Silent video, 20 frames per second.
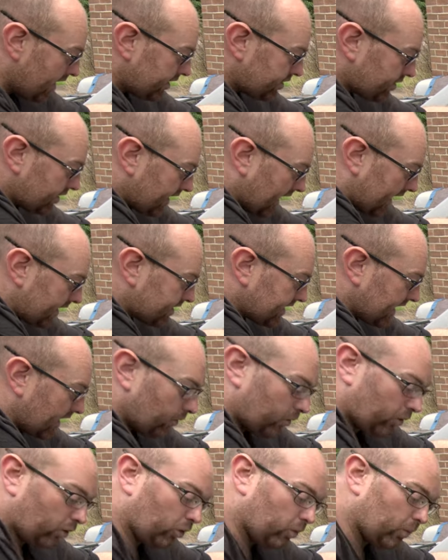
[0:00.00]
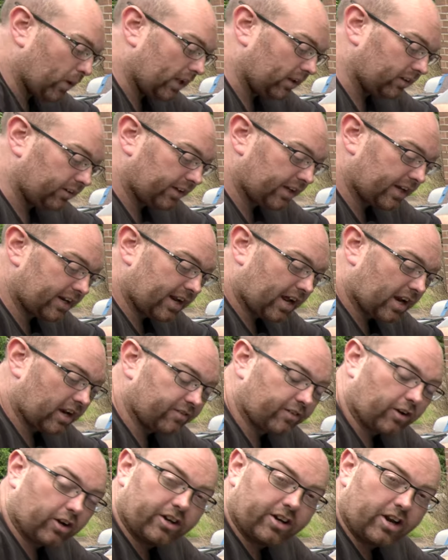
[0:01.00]
So that's now all welded in, and
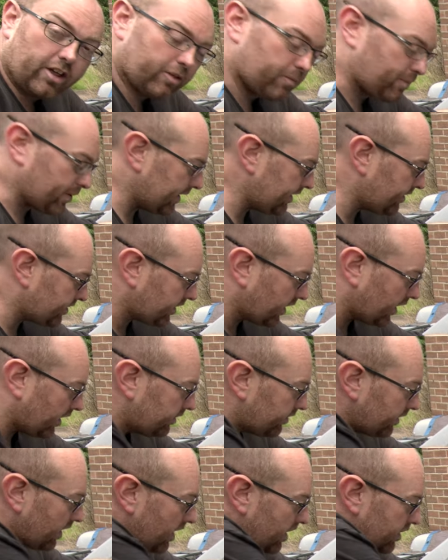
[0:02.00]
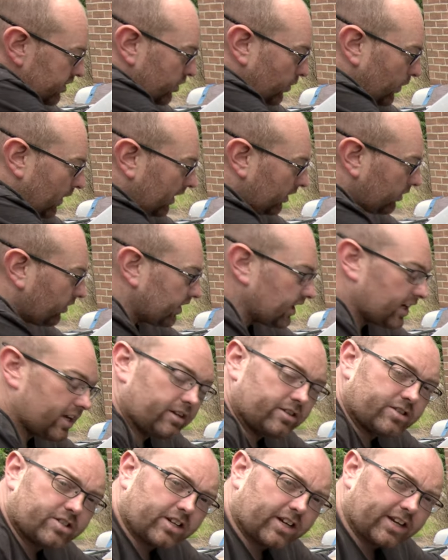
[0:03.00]
I've got another piece cut to weld on the
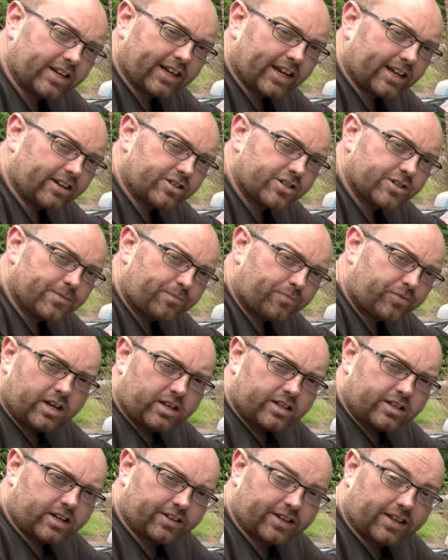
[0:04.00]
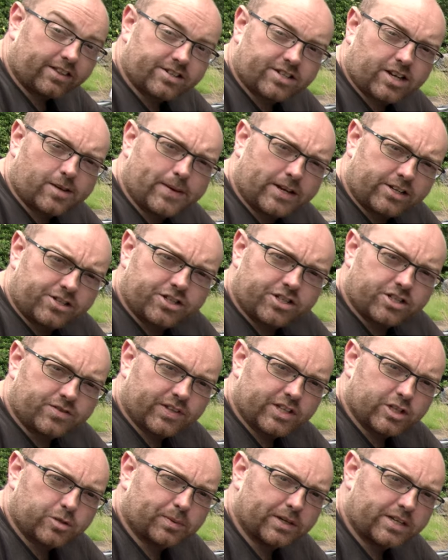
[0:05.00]
inside edge. Now, to get the dimensions for
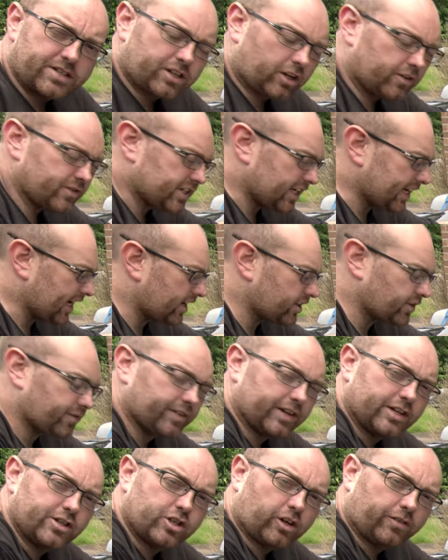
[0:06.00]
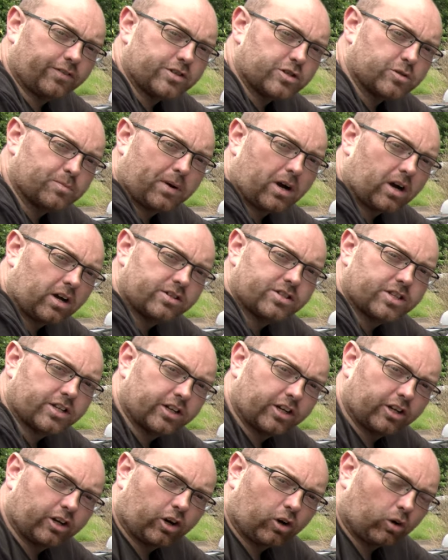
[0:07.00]
this piece, I obviously had to finish off the spars that are
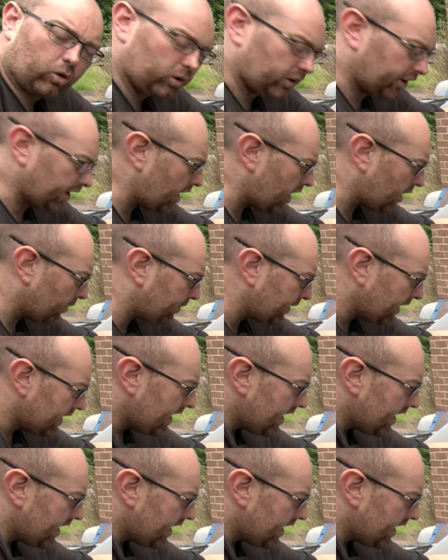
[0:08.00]
going to hold it up.